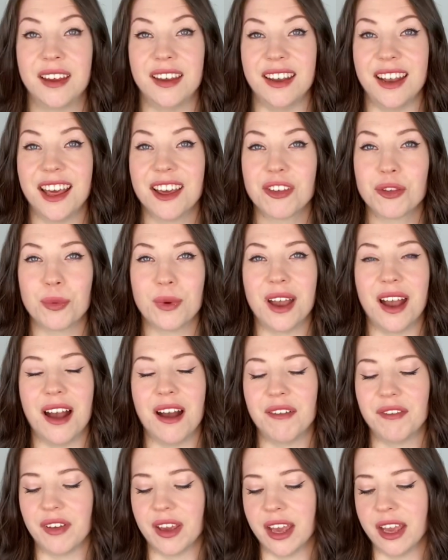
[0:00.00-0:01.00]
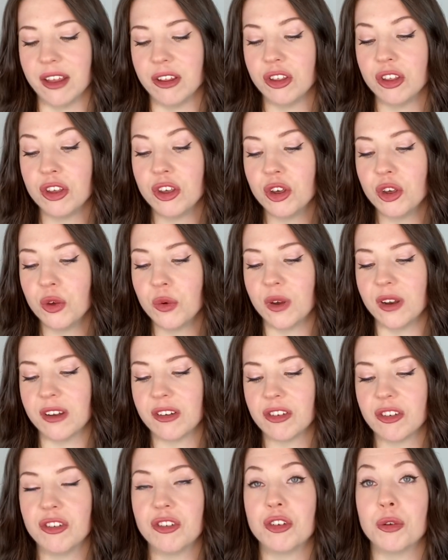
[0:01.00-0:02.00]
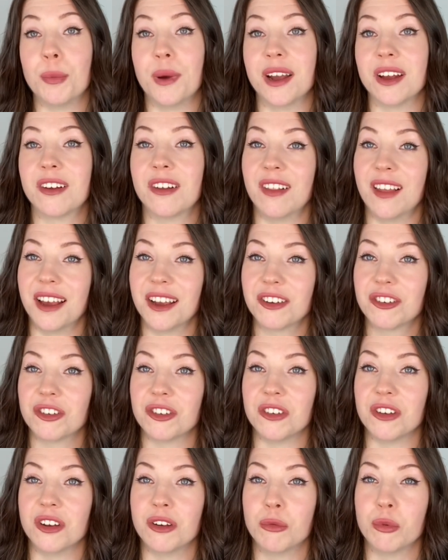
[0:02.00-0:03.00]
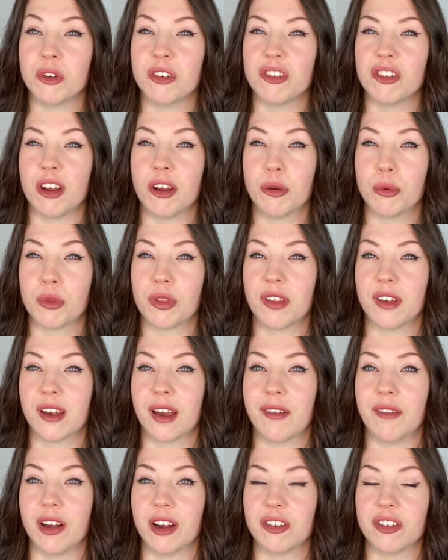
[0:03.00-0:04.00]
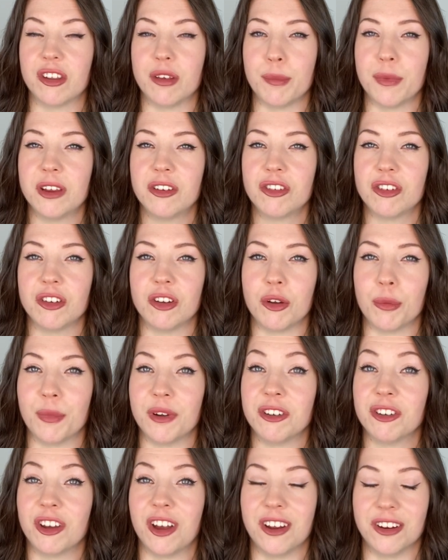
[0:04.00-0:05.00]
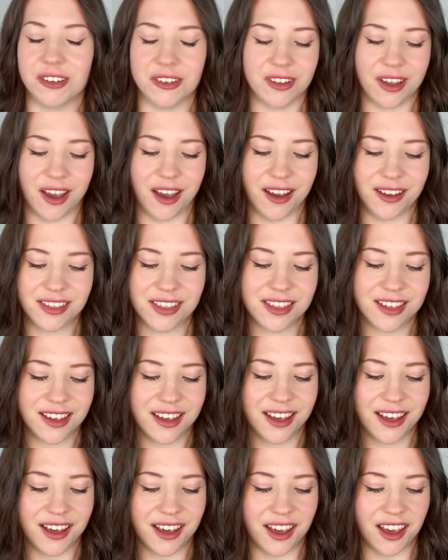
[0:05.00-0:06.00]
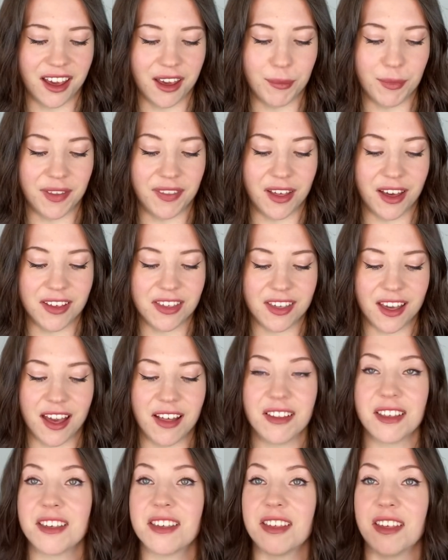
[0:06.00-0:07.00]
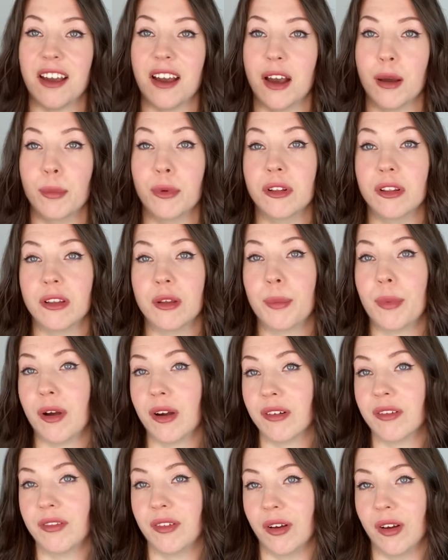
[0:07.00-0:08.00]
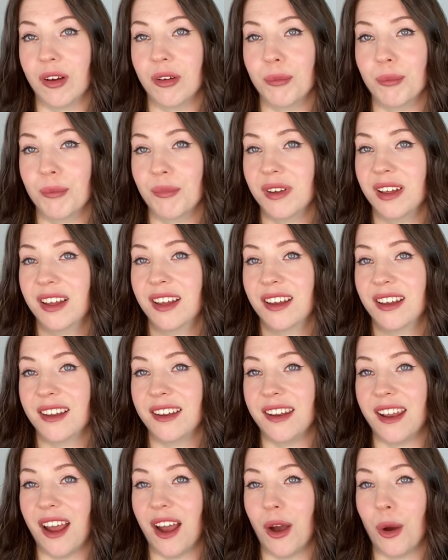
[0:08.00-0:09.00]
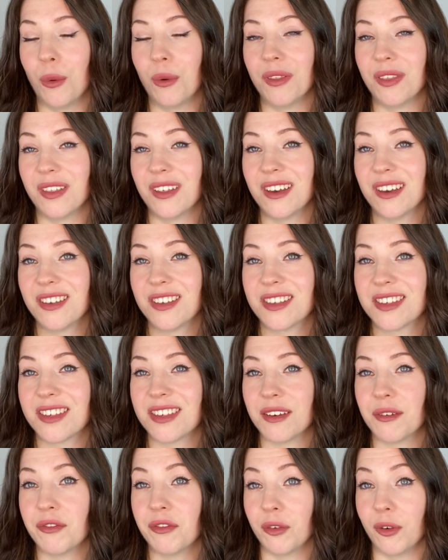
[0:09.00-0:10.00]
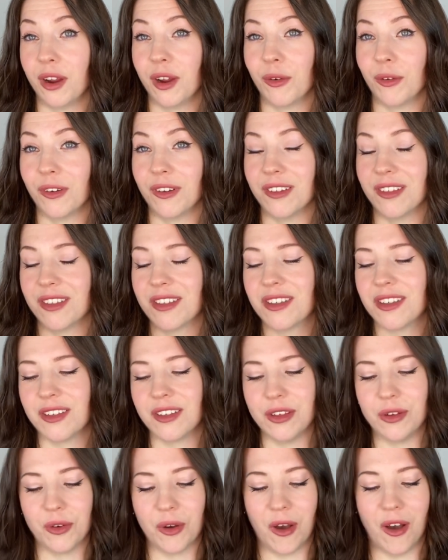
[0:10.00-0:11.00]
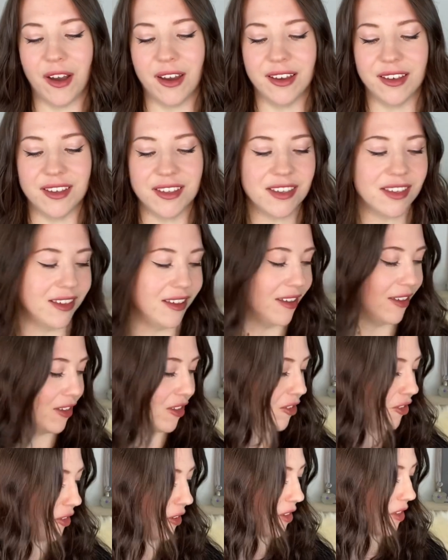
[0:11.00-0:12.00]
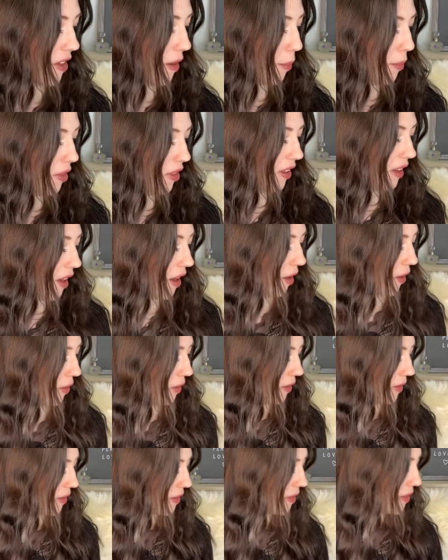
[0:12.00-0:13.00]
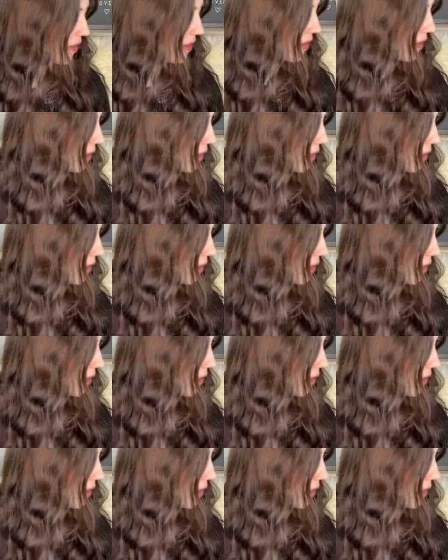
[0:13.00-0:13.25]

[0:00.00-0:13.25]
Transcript: Next we have a new addition to my collection which I don't think I've actually mentioned on my channel yet um, and that is Elie Saab Le Parfum. Now this fragrance you guys is just something else.